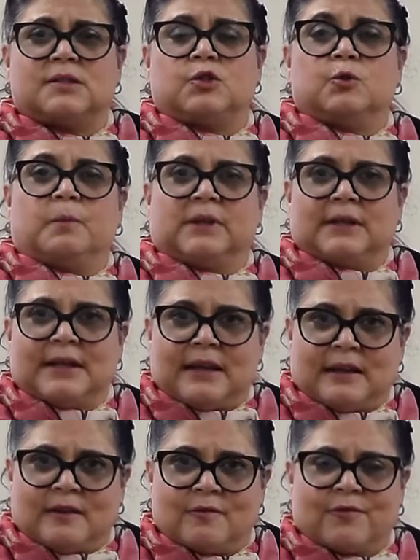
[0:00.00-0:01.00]
to
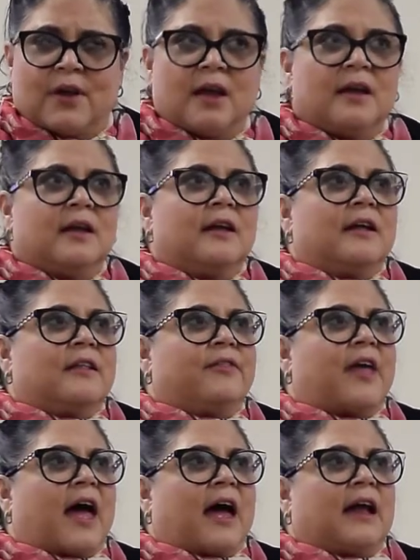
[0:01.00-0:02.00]
believe
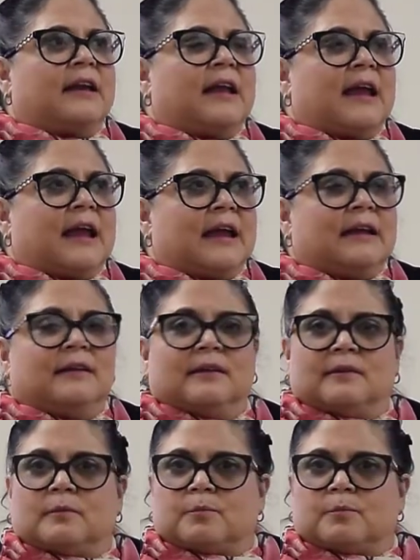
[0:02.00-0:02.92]
that a